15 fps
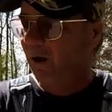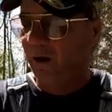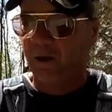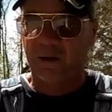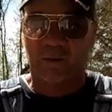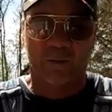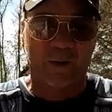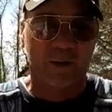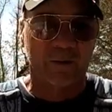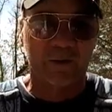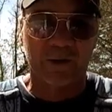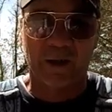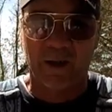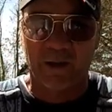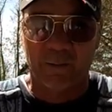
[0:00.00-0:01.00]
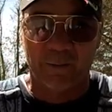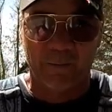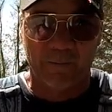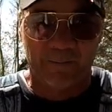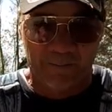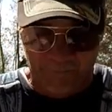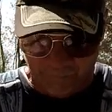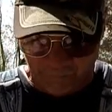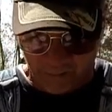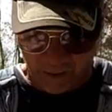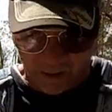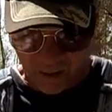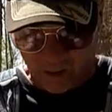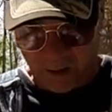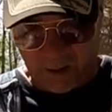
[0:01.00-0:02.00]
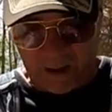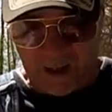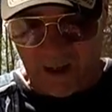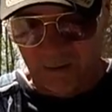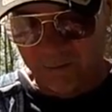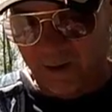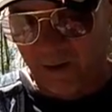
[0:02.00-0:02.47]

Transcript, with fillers: It's real simple. I'll